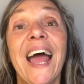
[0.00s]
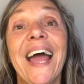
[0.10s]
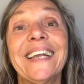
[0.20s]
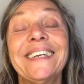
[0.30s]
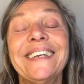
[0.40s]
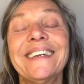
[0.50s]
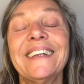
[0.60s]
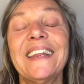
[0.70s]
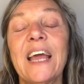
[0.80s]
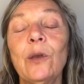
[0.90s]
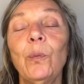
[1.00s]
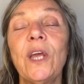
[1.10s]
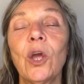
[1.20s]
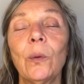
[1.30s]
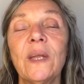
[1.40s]
And then we
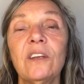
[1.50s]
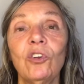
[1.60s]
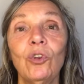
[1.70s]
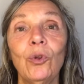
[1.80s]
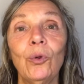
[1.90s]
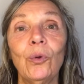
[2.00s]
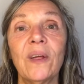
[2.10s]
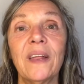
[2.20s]
go into,